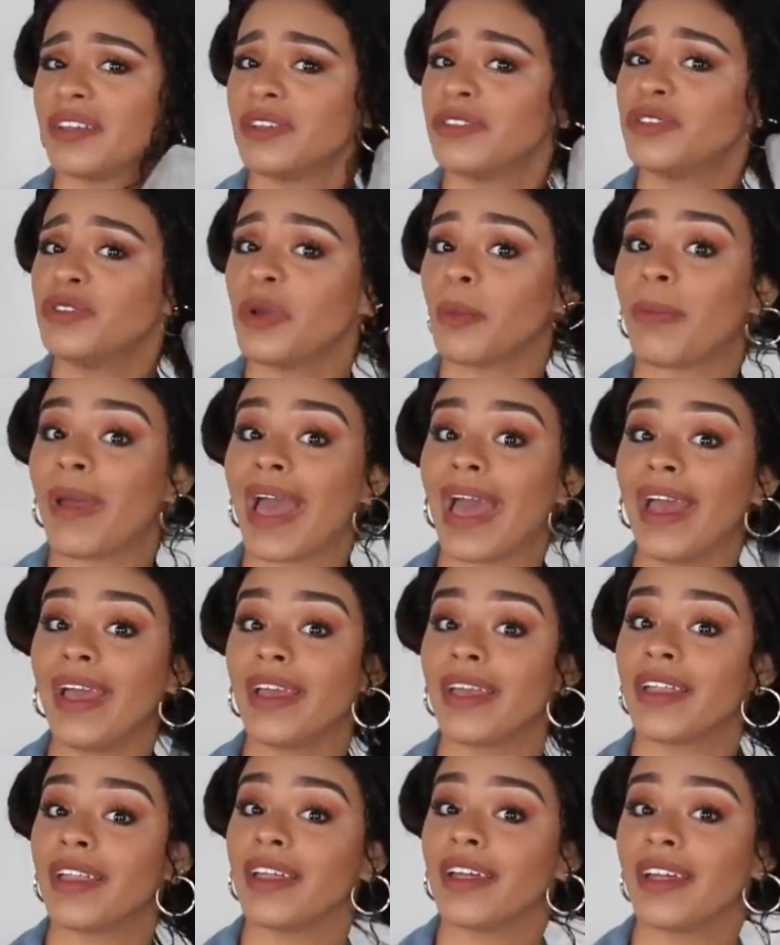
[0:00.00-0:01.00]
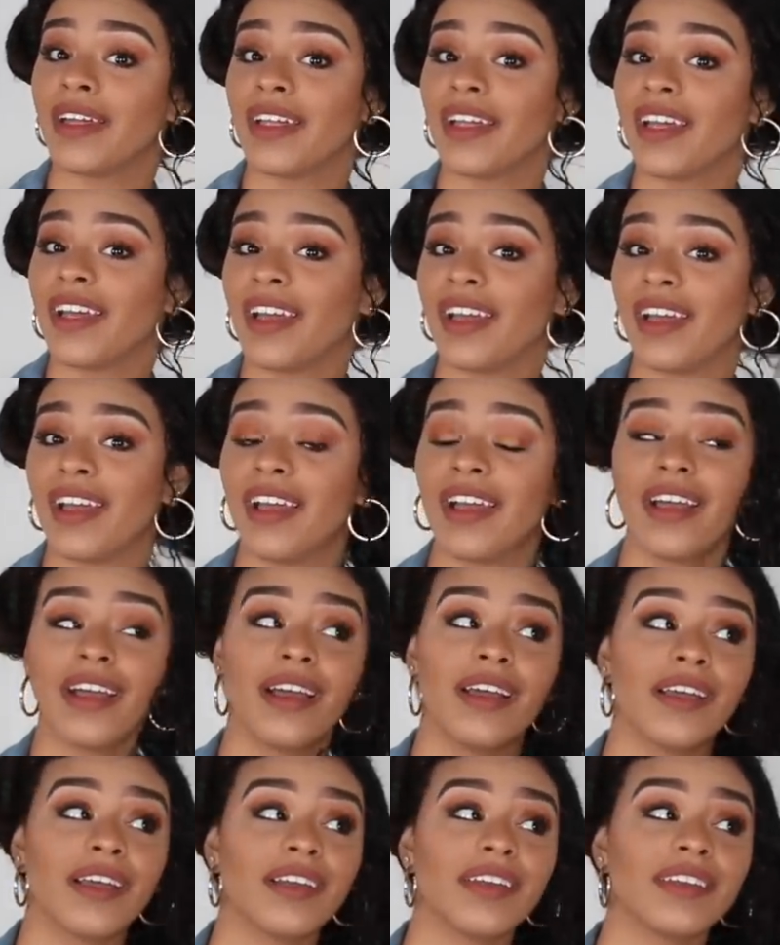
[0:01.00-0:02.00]
You do a pat?
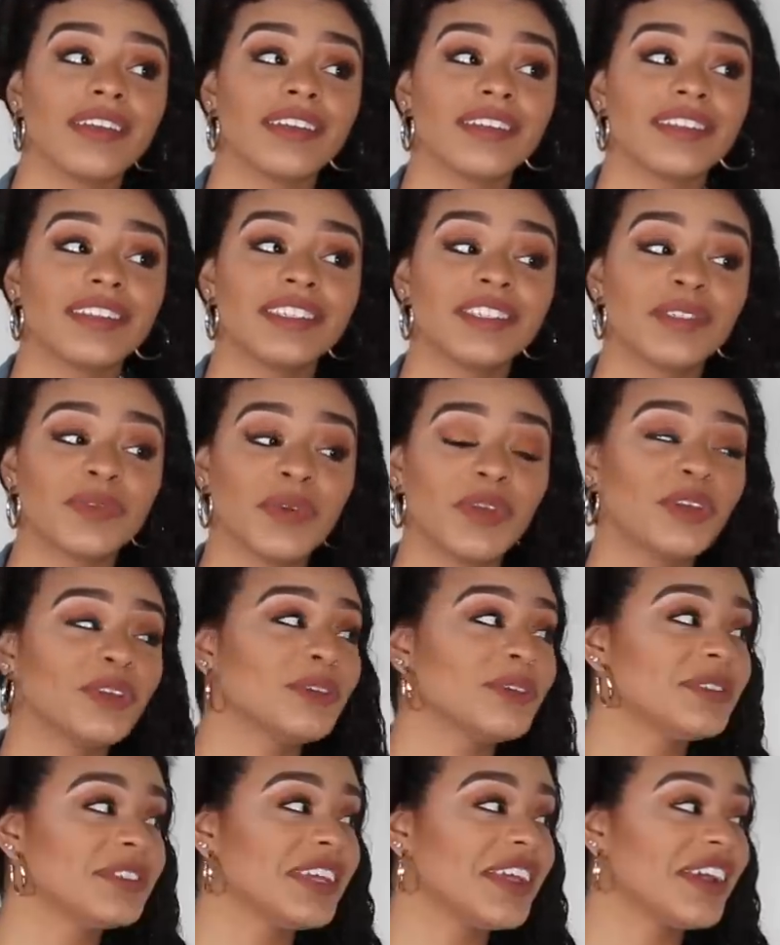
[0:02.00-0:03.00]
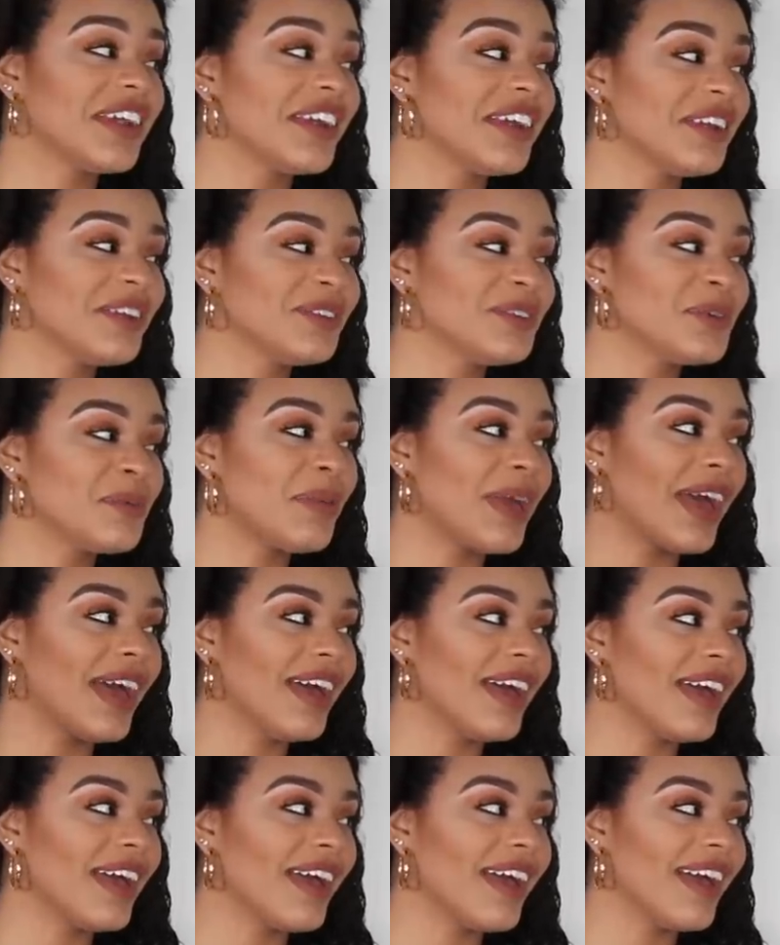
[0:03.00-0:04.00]
That's good. This is what you do to your hair? You do a
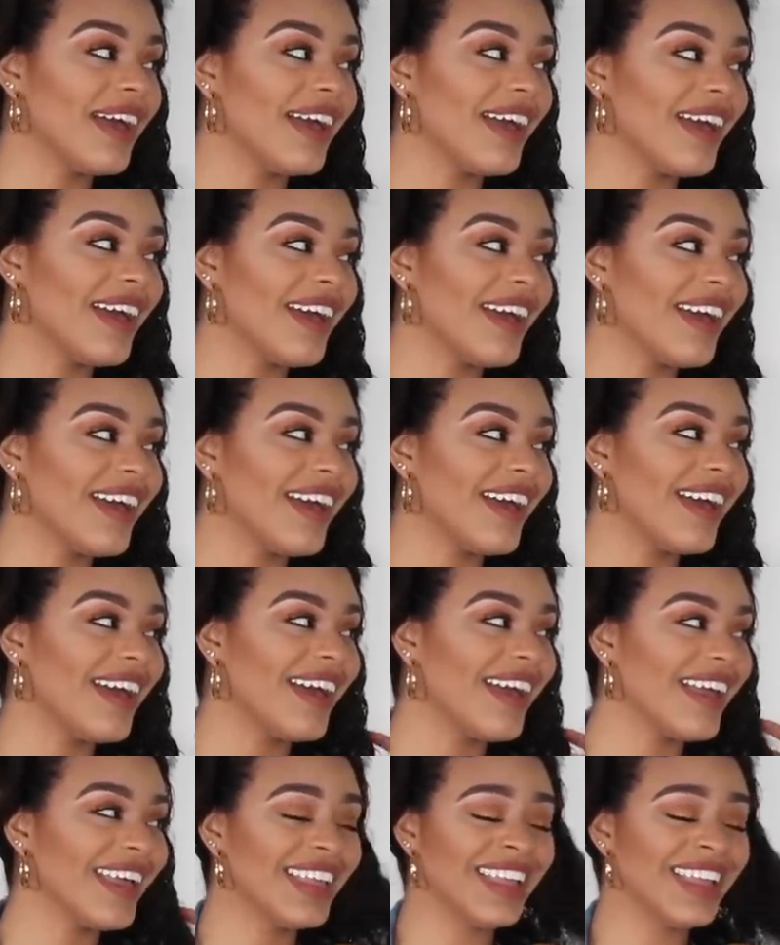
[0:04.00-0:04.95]
pat? Maybe.